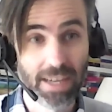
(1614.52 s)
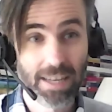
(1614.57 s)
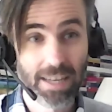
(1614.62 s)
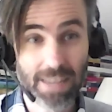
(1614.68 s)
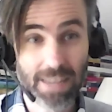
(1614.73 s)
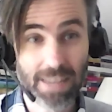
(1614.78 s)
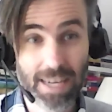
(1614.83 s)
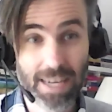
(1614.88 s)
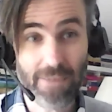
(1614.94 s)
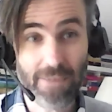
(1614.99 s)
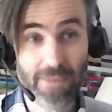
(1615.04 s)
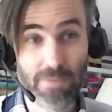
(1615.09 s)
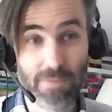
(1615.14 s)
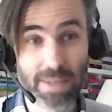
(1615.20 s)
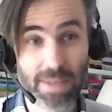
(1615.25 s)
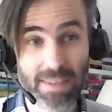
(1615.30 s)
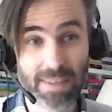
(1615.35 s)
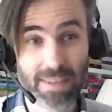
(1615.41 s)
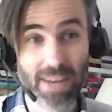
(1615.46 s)
The
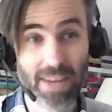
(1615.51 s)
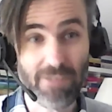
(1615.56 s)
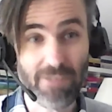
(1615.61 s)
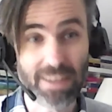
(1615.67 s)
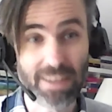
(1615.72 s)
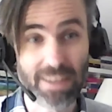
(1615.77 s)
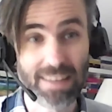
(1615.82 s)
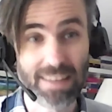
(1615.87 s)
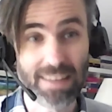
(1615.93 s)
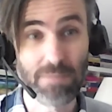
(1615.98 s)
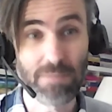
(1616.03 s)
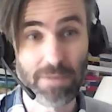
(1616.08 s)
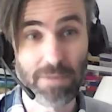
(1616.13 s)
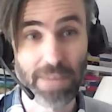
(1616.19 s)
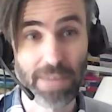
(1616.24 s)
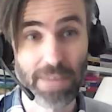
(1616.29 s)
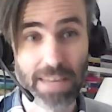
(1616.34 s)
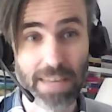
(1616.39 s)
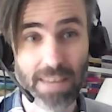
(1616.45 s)
government currently seem to
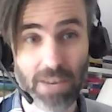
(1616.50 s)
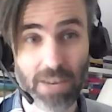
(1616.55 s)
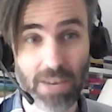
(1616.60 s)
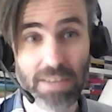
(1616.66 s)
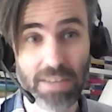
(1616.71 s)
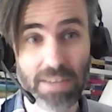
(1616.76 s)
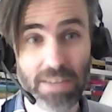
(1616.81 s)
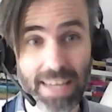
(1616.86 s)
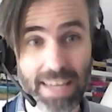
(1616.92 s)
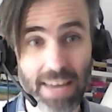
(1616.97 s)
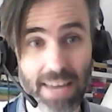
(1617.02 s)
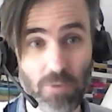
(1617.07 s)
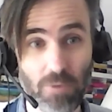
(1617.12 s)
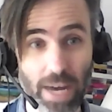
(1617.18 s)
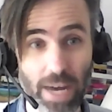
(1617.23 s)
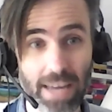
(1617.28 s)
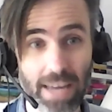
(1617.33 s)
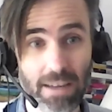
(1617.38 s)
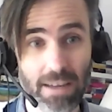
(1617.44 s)
think they're going to get
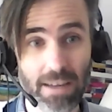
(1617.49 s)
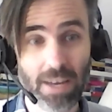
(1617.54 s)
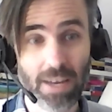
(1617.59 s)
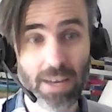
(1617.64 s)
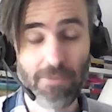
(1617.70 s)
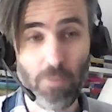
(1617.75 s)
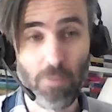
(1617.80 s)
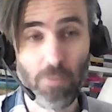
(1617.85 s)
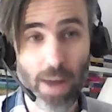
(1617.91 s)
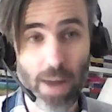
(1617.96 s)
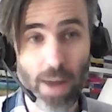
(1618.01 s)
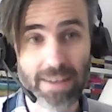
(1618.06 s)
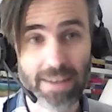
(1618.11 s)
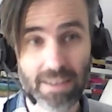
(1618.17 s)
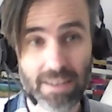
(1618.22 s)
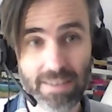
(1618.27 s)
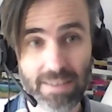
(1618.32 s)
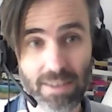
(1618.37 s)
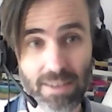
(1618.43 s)
away with waiting
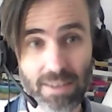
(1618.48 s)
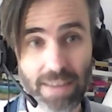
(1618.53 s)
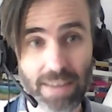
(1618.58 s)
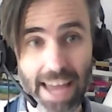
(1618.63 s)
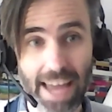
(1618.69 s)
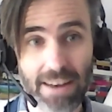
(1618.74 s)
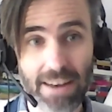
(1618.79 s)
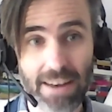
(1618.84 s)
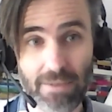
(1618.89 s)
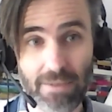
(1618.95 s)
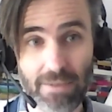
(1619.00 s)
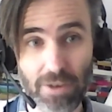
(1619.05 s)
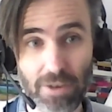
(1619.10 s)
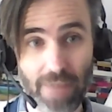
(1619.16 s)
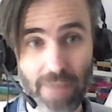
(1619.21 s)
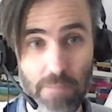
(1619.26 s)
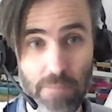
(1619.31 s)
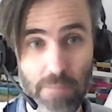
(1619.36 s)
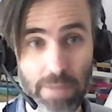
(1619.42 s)
until the end of
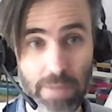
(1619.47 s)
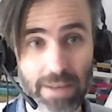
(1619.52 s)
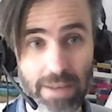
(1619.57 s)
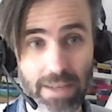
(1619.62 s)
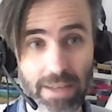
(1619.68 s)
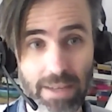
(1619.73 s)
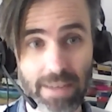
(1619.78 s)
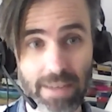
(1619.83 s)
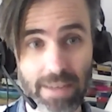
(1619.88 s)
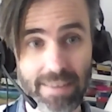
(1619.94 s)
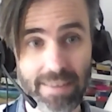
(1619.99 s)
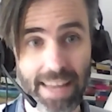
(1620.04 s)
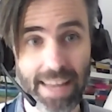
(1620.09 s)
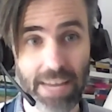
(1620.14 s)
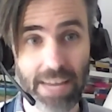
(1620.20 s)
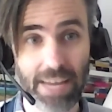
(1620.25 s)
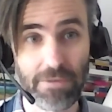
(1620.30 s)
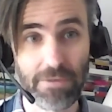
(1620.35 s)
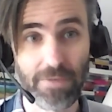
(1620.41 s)
November to set
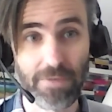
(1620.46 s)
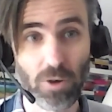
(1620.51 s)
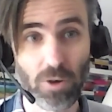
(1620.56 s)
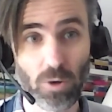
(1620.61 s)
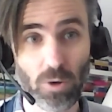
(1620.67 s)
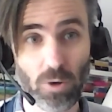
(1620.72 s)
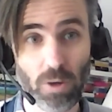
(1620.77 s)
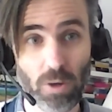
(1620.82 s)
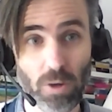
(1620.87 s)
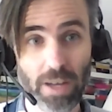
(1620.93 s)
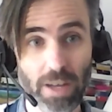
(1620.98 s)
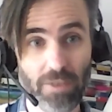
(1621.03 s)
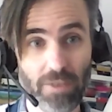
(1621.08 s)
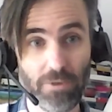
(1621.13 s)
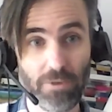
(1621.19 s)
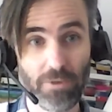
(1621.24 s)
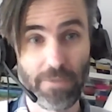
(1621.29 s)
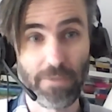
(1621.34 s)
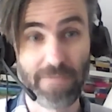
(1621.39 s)
out a full
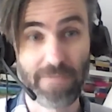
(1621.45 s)
sort of